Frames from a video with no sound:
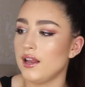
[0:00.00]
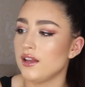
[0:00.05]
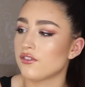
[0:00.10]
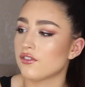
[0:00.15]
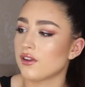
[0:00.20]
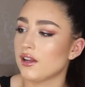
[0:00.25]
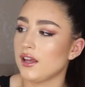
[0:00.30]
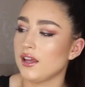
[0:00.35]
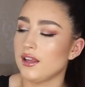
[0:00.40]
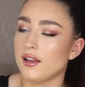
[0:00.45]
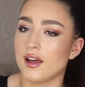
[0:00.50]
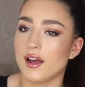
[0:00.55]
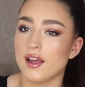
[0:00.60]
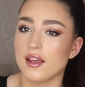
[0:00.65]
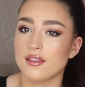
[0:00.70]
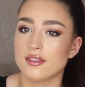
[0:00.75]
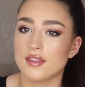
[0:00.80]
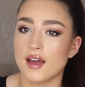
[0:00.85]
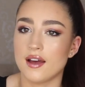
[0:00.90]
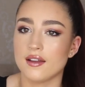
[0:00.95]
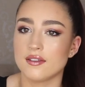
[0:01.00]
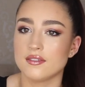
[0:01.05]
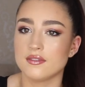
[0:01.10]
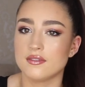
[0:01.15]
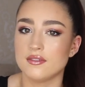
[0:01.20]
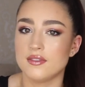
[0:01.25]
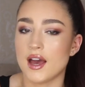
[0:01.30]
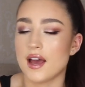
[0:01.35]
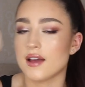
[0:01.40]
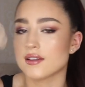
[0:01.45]
I literally, like,
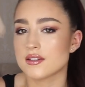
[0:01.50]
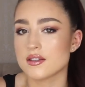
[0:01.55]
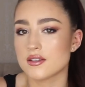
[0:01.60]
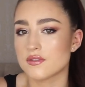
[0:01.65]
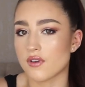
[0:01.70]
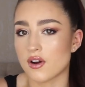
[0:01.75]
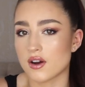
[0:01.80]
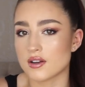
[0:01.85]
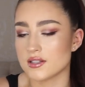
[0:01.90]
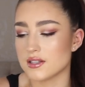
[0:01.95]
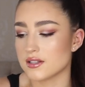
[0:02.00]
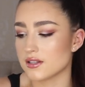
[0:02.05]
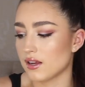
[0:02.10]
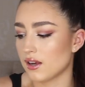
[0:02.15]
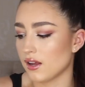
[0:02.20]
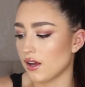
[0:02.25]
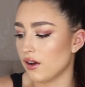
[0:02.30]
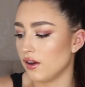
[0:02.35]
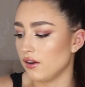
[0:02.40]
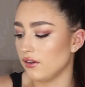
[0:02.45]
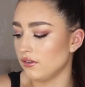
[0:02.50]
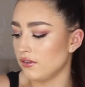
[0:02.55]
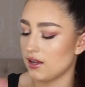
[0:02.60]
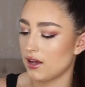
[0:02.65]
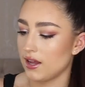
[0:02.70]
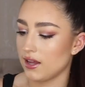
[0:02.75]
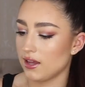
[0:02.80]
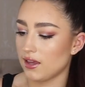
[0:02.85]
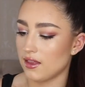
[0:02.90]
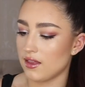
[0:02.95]
that's as far as it's gonna go.
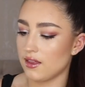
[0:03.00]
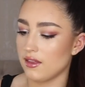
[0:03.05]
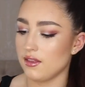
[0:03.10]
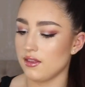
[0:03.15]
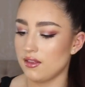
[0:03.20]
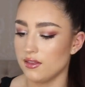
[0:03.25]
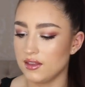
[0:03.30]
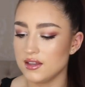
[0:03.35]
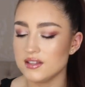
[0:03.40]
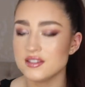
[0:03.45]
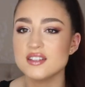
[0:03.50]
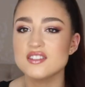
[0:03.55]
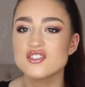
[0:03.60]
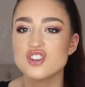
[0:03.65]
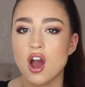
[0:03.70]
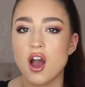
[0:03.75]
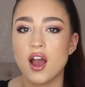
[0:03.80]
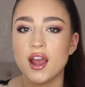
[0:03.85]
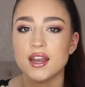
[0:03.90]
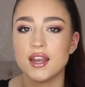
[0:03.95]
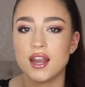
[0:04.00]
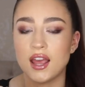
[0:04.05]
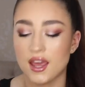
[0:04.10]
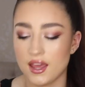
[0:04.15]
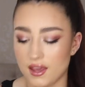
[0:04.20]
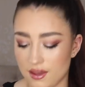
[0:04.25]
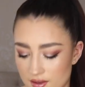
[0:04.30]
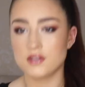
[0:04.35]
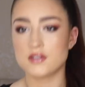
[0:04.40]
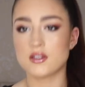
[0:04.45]
Like, this is
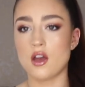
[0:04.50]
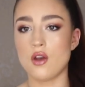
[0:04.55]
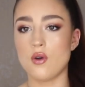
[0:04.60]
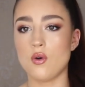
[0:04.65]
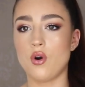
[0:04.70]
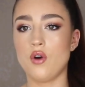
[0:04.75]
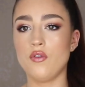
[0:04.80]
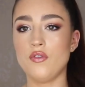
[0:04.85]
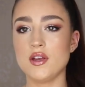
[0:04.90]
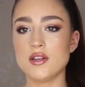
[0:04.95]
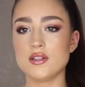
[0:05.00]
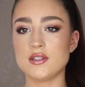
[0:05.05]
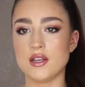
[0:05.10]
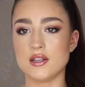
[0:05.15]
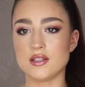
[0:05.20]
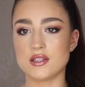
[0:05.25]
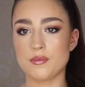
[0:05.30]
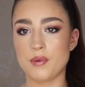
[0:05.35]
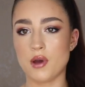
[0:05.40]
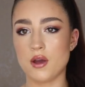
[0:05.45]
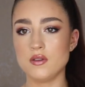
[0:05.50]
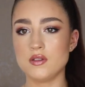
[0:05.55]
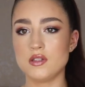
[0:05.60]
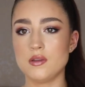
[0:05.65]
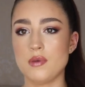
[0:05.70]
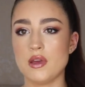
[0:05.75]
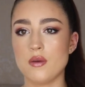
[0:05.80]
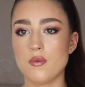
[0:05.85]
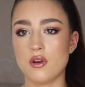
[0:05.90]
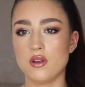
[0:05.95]
tiny. So obviously it's supposed
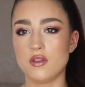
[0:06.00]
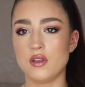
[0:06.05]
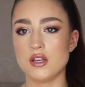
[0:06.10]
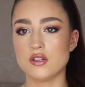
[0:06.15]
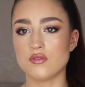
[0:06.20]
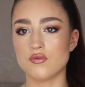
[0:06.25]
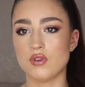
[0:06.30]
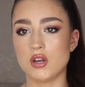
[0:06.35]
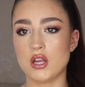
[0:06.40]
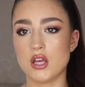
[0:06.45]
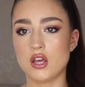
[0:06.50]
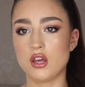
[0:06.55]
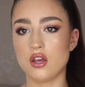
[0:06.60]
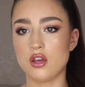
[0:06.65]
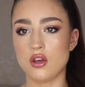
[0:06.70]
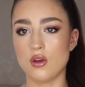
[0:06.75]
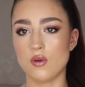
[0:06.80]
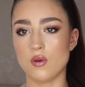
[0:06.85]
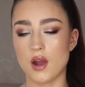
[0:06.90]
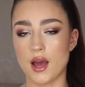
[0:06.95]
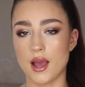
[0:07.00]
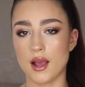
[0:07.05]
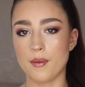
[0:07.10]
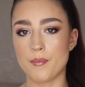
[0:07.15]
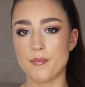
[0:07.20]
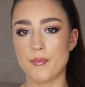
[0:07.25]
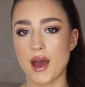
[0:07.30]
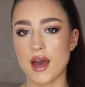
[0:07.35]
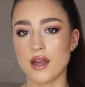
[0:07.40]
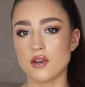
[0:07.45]
to be one of these really cute like
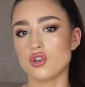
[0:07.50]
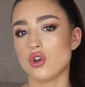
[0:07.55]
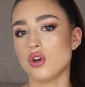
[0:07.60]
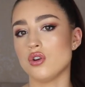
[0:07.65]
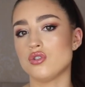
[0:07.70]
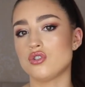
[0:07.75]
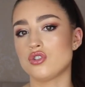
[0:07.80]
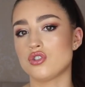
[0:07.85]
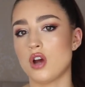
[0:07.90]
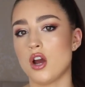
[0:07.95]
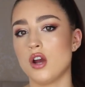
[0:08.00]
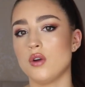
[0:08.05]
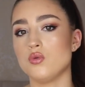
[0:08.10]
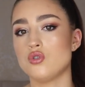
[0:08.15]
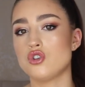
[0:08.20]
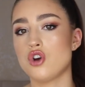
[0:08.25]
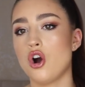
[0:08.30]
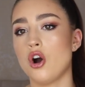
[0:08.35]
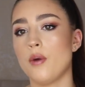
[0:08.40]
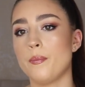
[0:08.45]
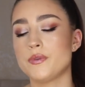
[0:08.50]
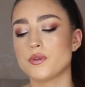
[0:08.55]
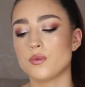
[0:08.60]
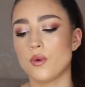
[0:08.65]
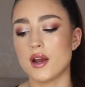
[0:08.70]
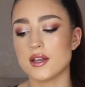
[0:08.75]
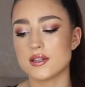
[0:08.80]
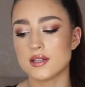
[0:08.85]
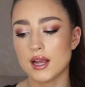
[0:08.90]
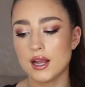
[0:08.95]
bandeau style tops
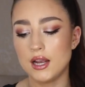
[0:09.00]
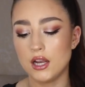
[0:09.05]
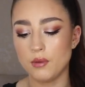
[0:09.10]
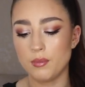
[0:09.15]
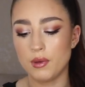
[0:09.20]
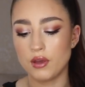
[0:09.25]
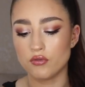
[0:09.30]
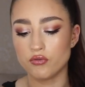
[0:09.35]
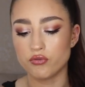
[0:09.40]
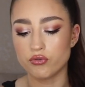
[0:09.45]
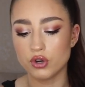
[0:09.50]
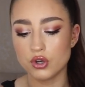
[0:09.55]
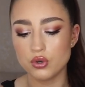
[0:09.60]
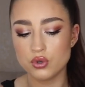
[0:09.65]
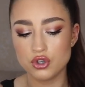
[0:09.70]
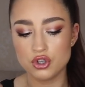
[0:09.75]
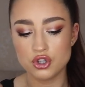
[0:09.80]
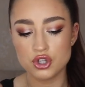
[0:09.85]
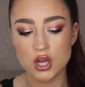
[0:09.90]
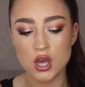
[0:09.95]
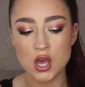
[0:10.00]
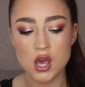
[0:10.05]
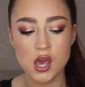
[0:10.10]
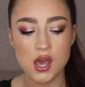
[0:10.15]
where it's like a little bit ruched.